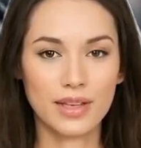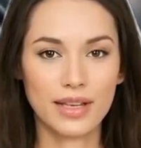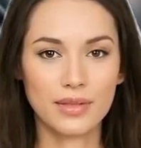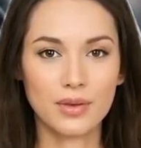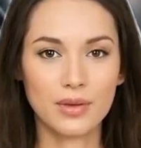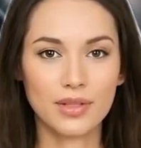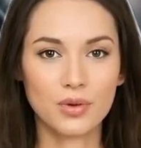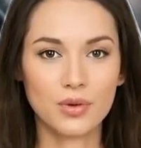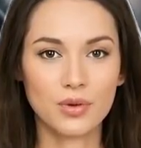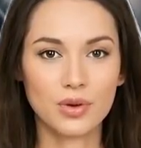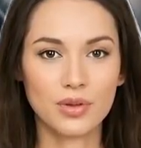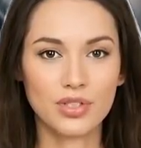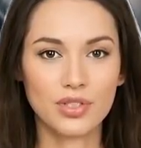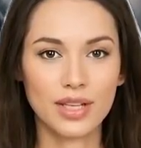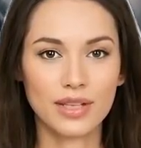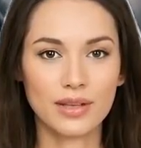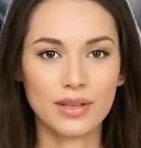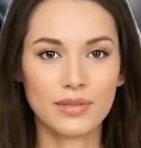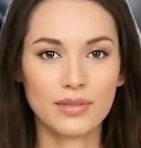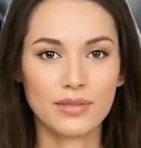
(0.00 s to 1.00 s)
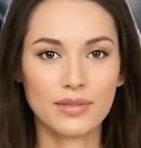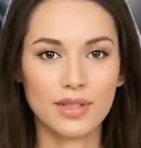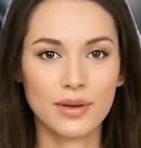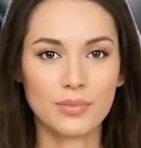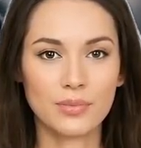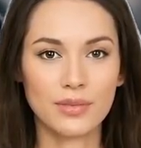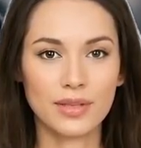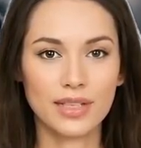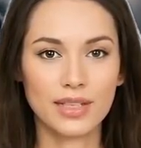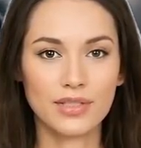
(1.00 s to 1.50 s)
In conclusion, the
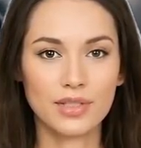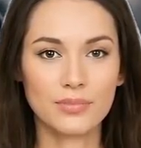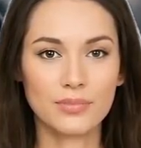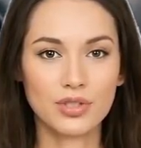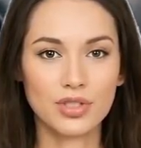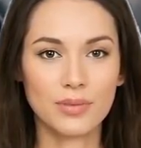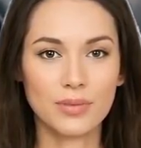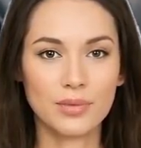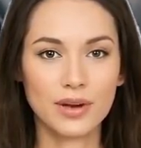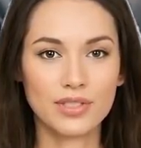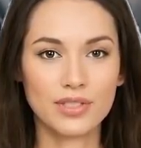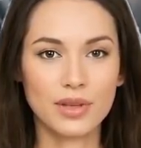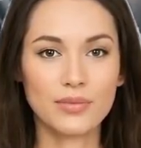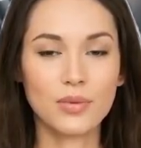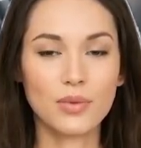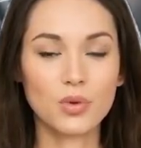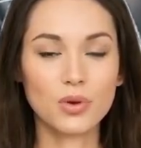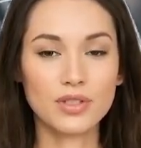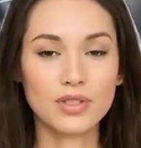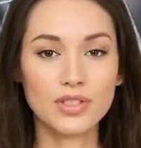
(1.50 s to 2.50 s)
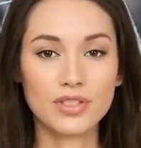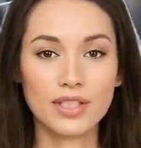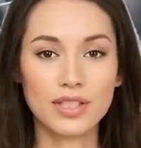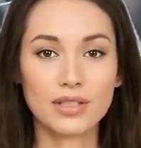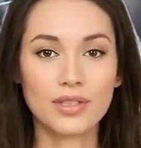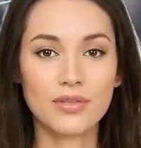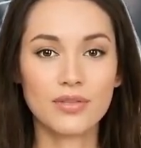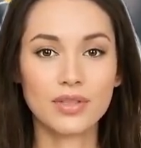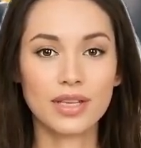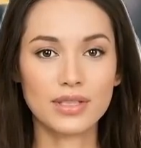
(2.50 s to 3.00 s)
release of GPT-4 is a
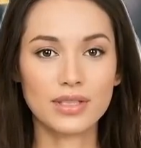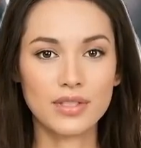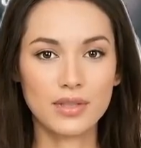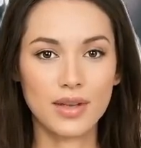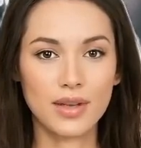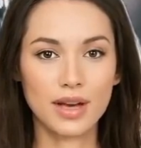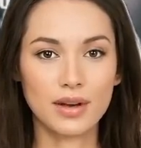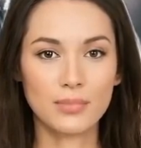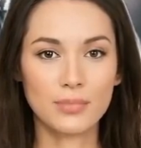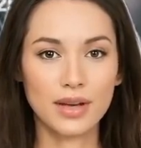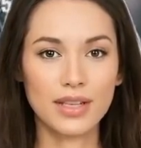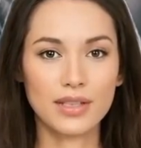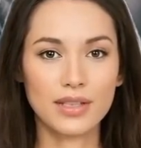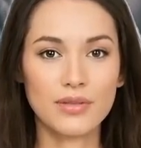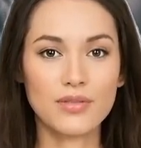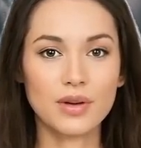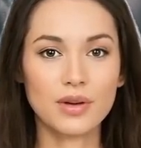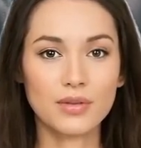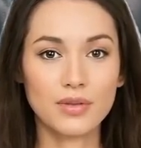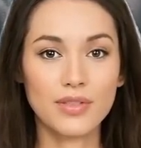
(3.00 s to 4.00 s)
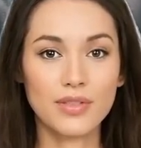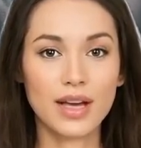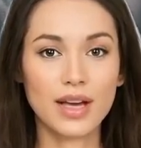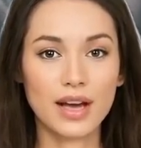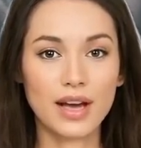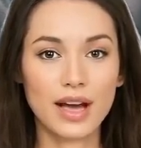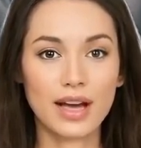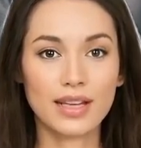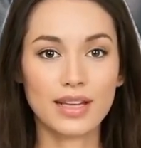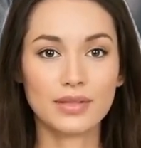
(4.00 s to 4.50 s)
significant development in the field of
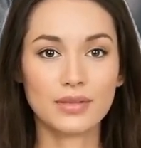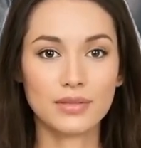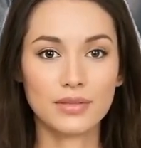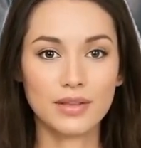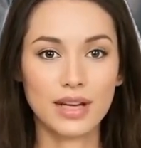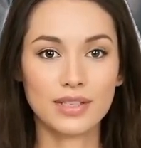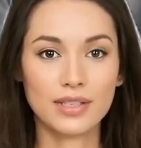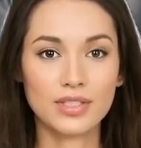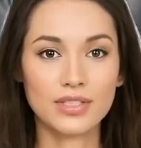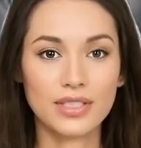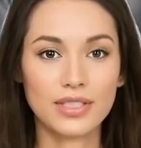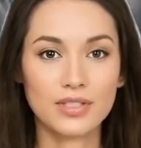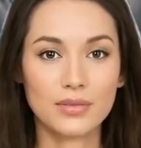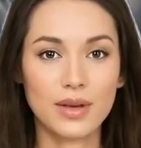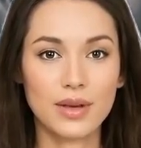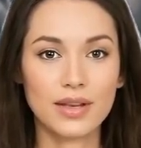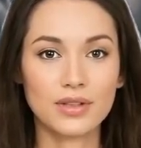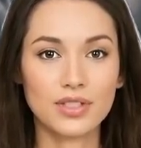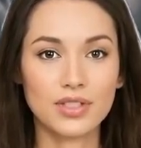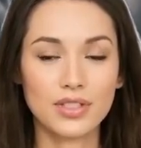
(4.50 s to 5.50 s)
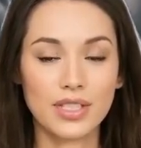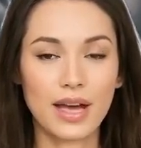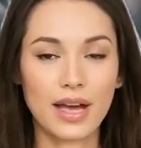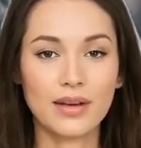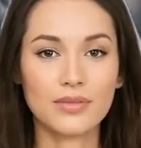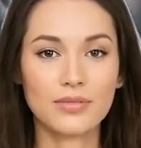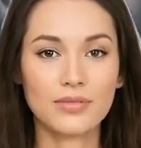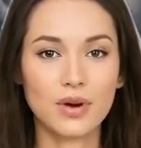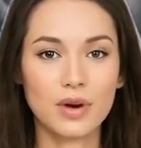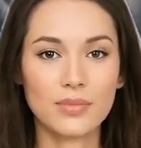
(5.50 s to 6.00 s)
AI, and is expected to
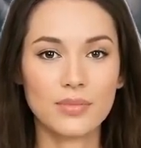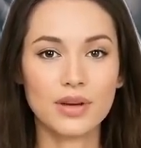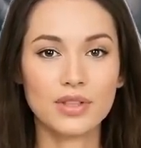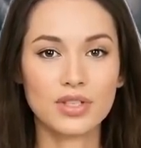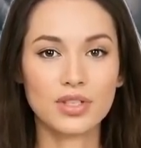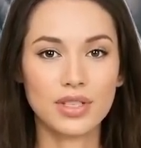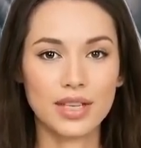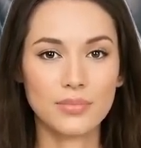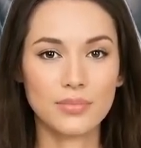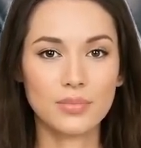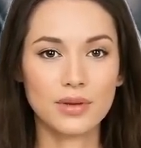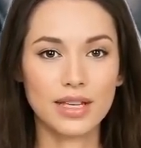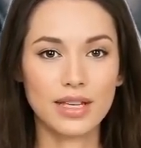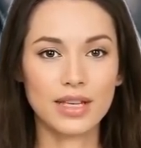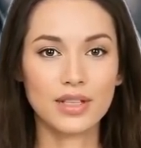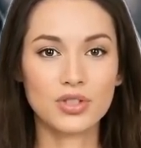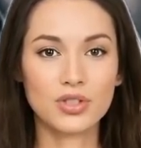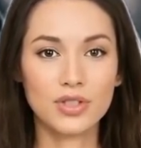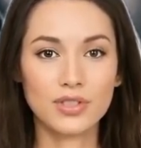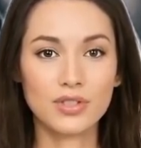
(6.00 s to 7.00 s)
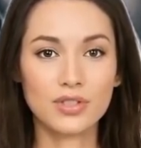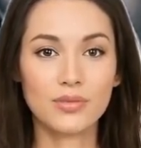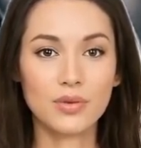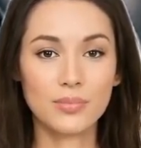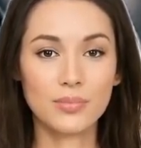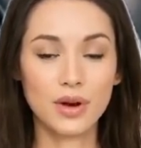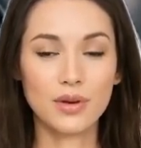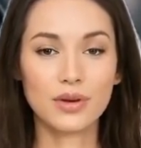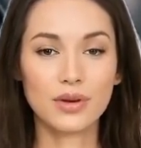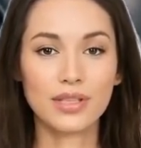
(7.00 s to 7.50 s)
have far-reaching implications for
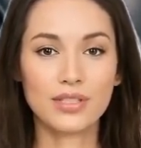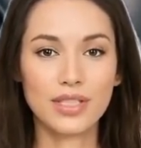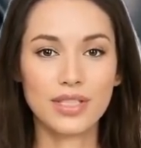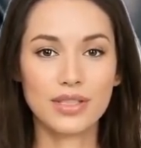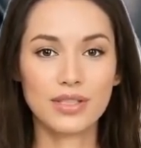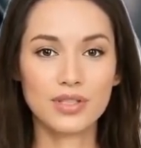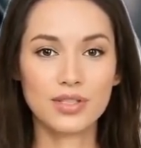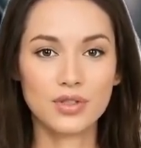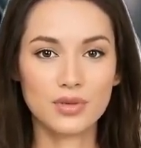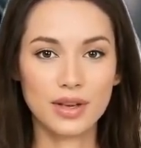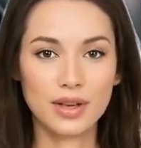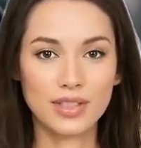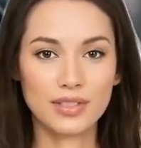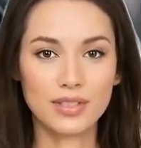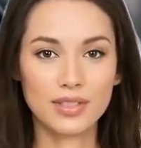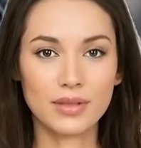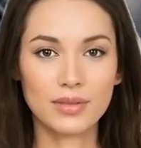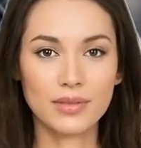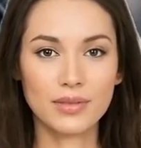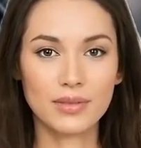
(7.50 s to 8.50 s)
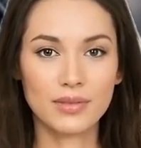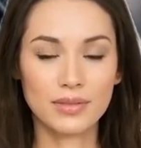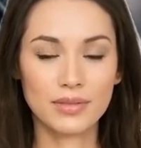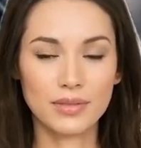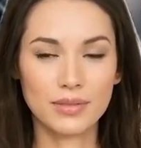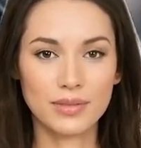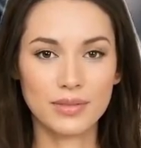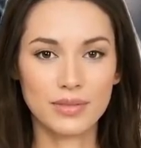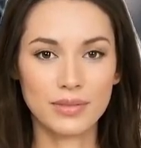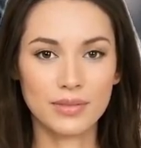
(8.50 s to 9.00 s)
various industries.
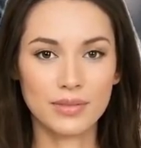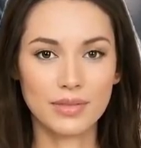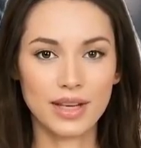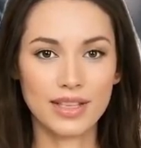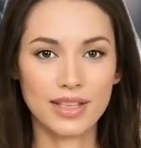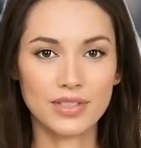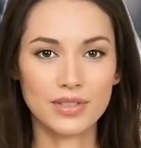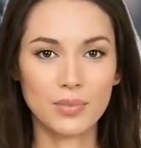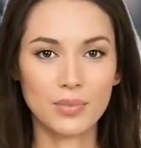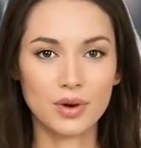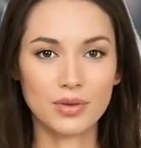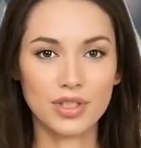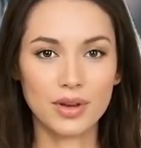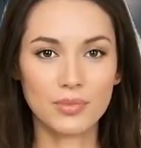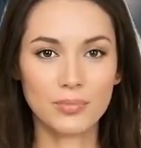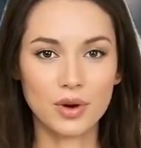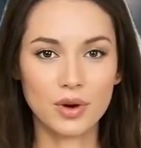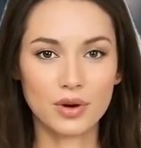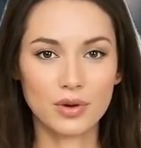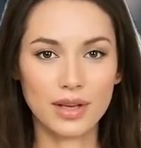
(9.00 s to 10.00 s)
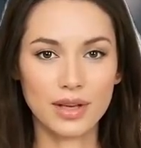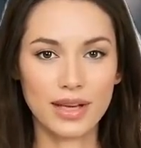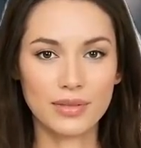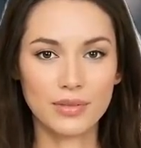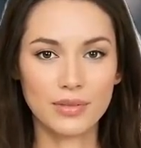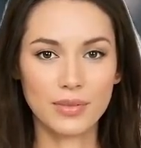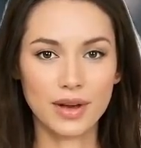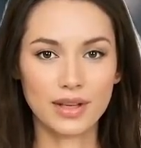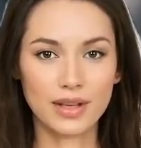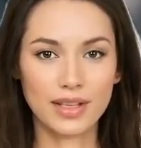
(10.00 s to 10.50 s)
Its multimodal
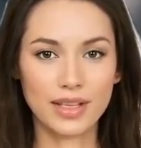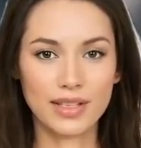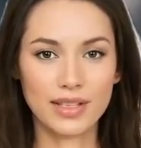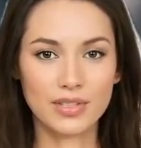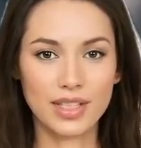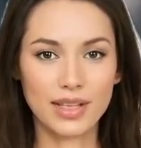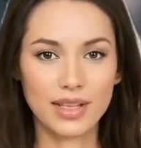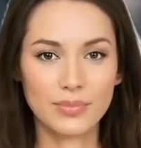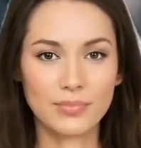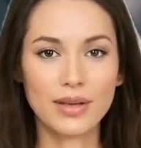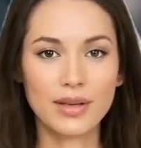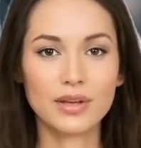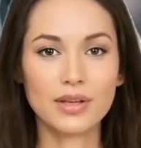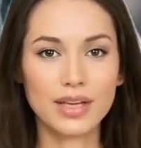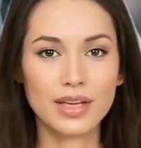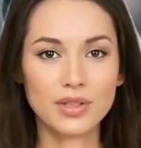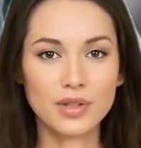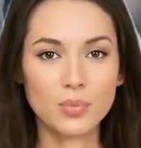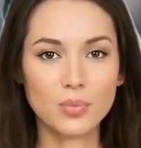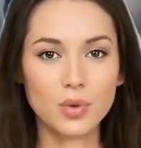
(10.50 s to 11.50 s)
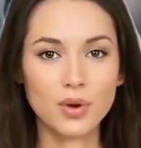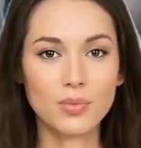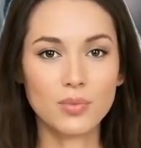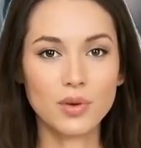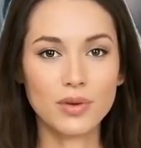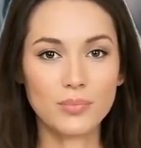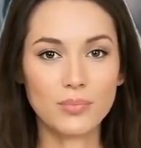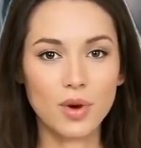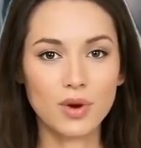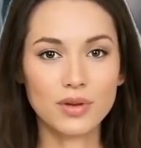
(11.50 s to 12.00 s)
capabilities and ability to work
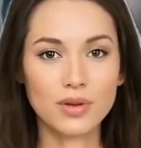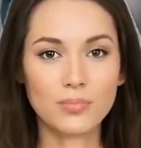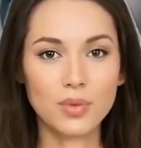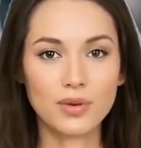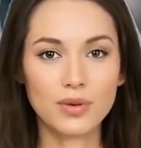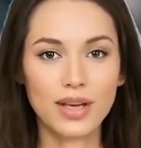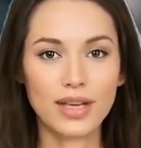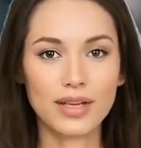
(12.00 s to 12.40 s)
with multiple